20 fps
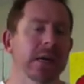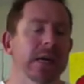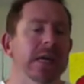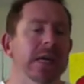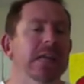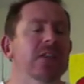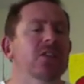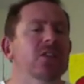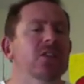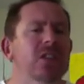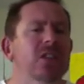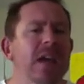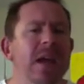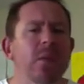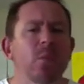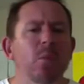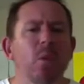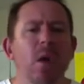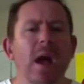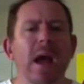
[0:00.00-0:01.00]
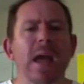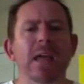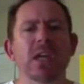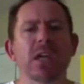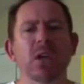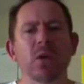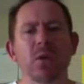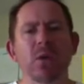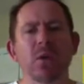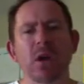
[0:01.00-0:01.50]
And in the same way,
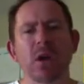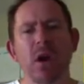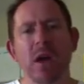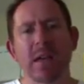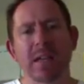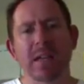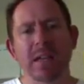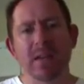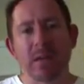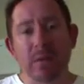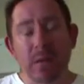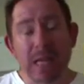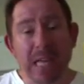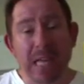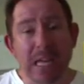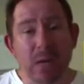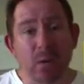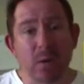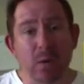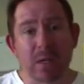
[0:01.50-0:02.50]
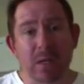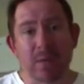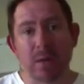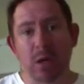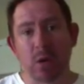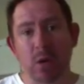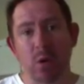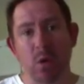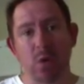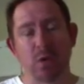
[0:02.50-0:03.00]
you and I can equally be
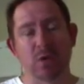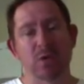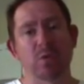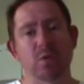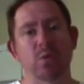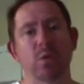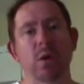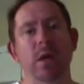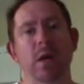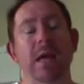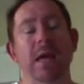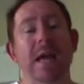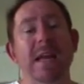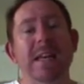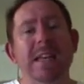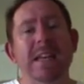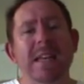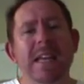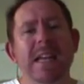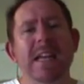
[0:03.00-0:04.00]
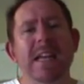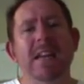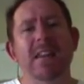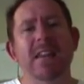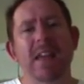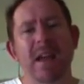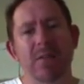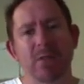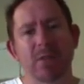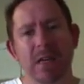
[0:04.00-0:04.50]
caught as well and need
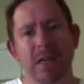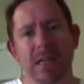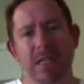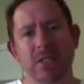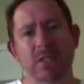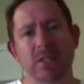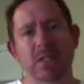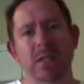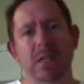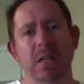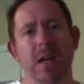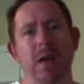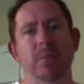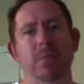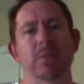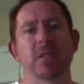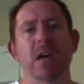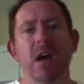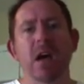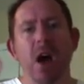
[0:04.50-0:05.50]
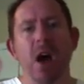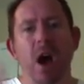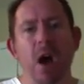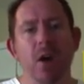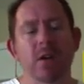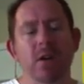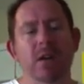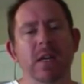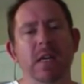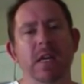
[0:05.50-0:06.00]
that release that comes
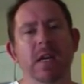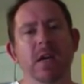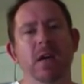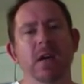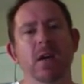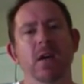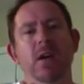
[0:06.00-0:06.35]
only